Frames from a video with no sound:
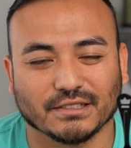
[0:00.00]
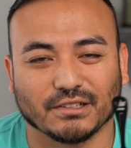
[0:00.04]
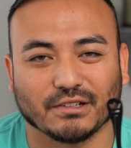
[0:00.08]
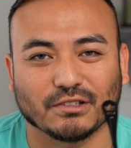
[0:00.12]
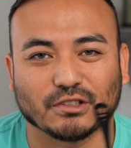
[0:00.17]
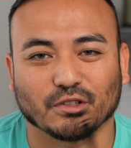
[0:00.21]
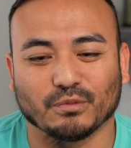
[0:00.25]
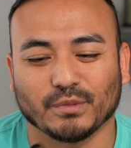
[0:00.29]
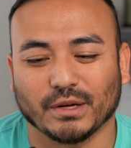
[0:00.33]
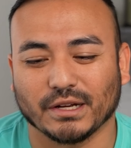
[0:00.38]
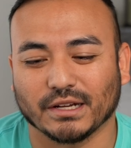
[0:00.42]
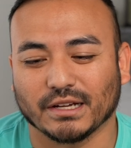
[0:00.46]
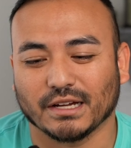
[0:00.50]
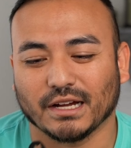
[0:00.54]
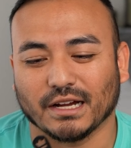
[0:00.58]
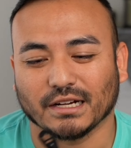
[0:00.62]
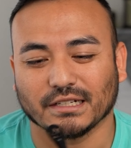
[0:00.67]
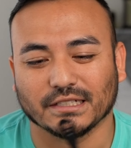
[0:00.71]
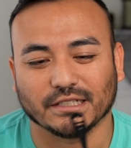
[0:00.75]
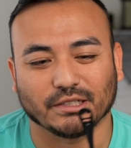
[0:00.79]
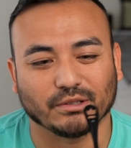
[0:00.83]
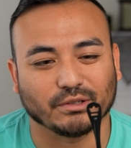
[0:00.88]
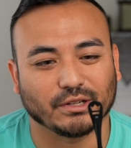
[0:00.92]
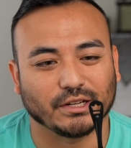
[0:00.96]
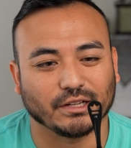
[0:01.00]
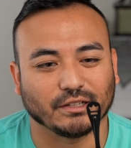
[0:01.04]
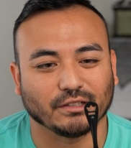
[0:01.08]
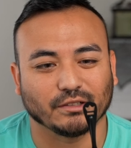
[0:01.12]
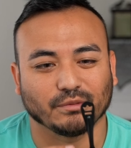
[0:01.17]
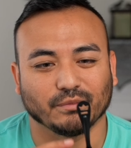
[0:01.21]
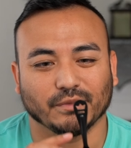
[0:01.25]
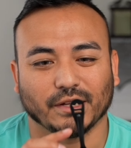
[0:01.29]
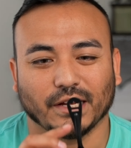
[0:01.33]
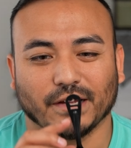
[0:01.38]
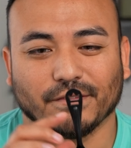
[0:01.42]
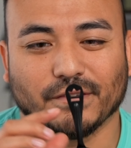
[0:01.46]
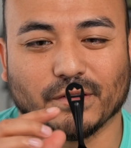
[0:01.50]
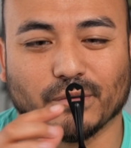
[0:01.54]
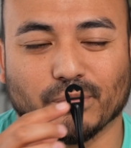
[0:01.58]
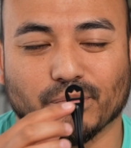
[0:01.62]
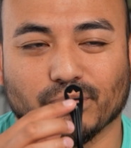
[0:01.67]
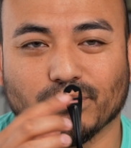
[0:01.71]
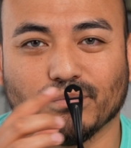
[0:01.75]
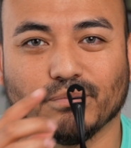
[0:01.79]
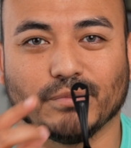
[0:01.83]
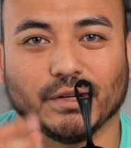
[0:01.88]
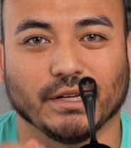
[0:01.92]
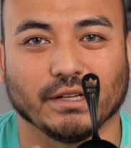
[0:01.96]
also by Cocktail Kingdom. They have their
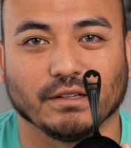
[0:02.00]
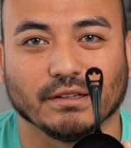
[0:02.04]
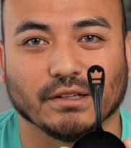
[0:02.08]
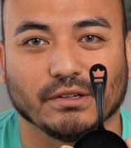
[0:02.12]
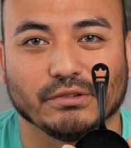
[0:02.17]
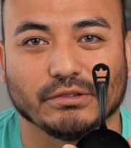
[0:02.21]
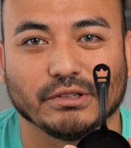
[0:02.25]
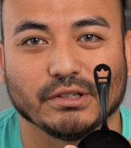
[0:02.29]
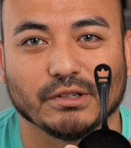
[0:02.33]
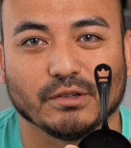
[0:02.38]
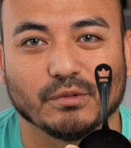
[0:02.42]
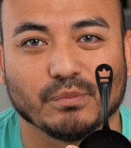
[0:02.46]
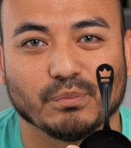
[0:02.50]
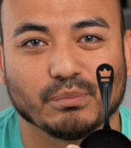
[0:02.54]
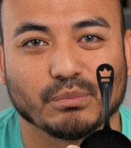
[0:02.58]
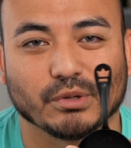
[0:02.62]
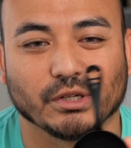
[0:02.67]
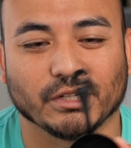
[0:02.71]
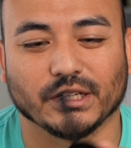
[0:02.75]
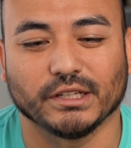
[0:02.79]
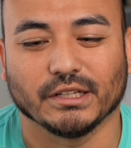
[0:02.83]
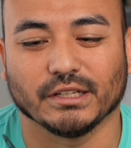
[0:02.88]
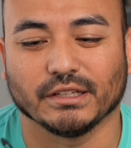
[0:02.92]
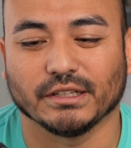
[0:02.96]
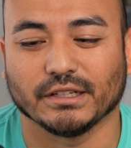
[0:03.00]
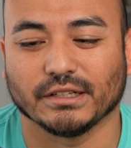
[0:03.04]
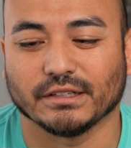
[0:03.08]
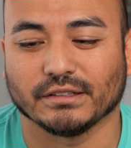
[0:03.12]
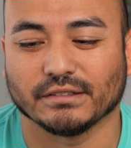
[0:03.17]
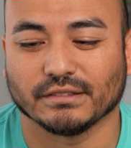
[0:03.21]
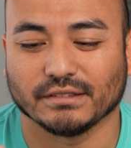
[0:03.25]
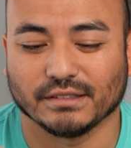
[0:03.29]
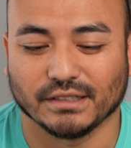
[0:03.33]
big logo printed in there.